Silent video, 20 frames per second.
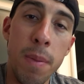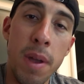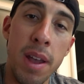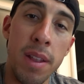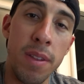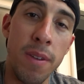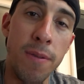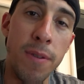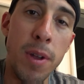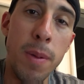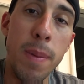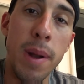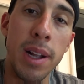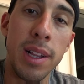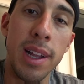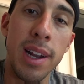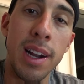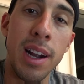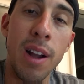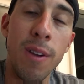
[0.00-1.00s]
And the feedback
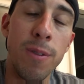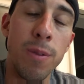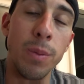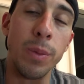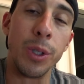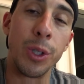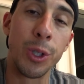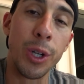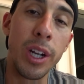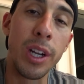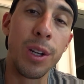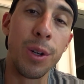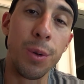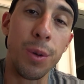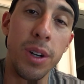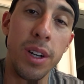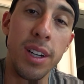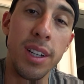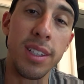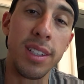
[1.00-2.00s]
that I got from the trainer
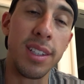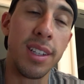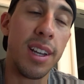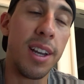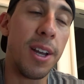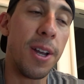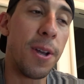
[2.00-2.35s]
was